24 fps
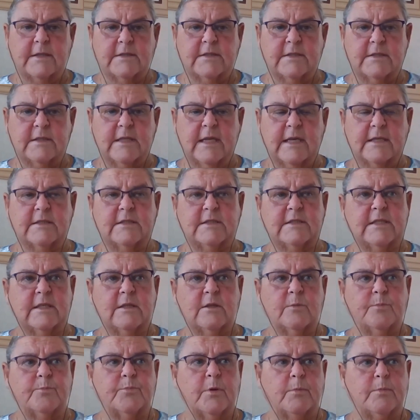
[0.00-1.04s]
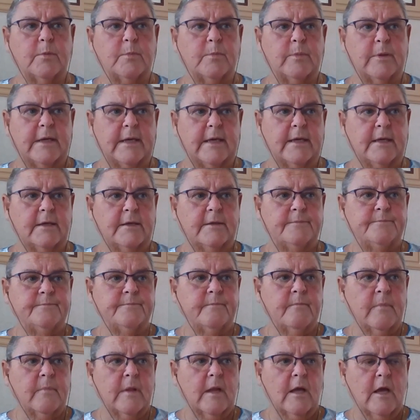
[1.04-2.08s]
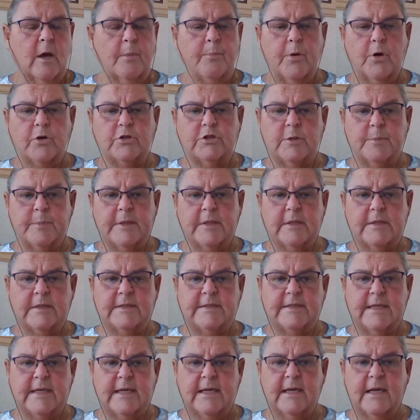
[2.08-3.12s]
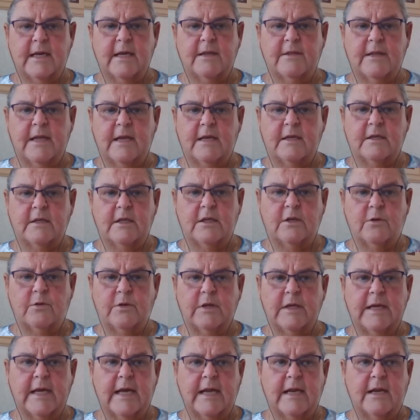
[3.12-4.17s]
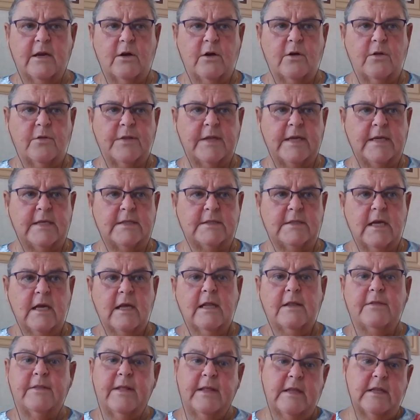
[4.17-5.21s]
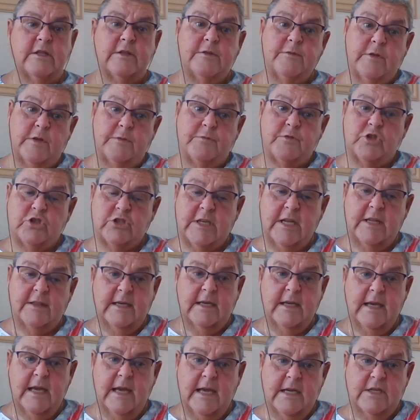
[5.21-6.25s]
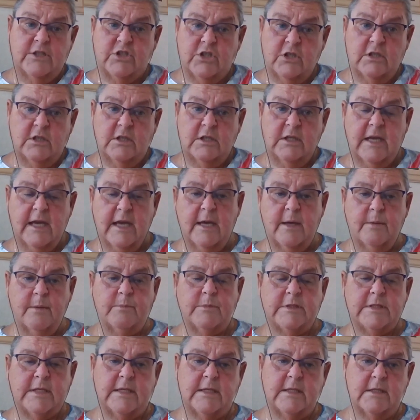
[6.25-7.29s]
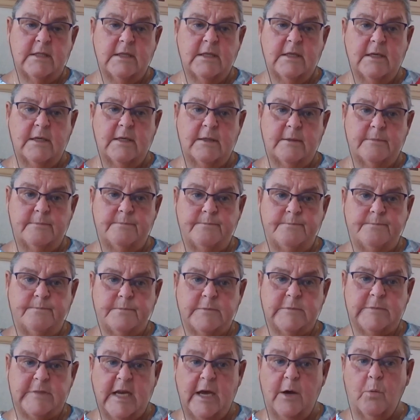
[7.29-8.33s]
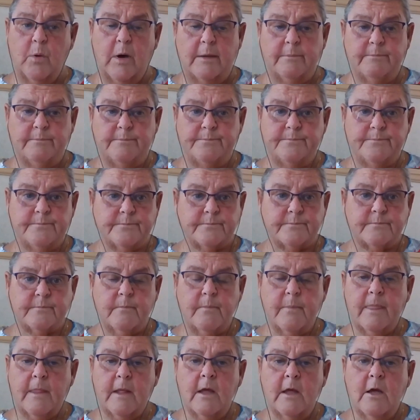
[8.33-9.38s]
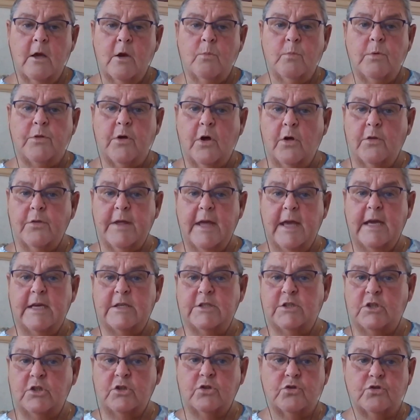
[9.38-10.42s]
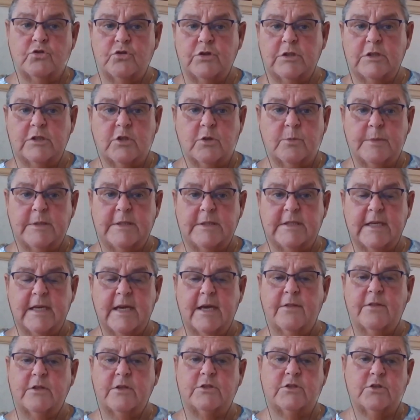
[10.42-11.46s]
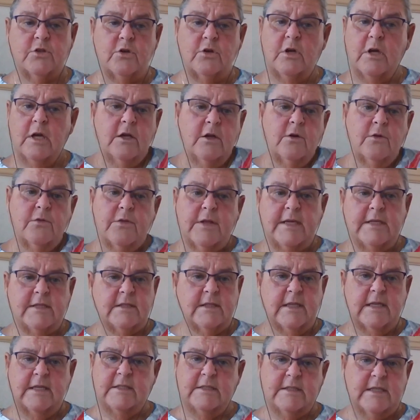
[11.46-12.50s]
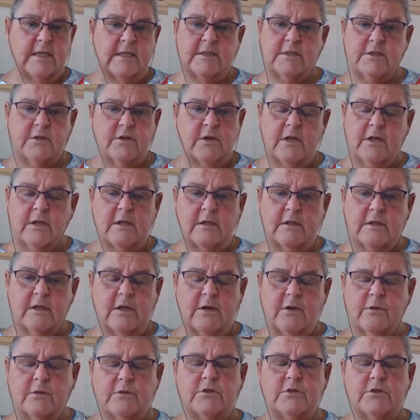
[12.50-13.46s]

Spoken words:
that's still probably a possibility. And then you get in all these. They just had the Asian Games in Taiwan with all the Asian countries coming together. So these things,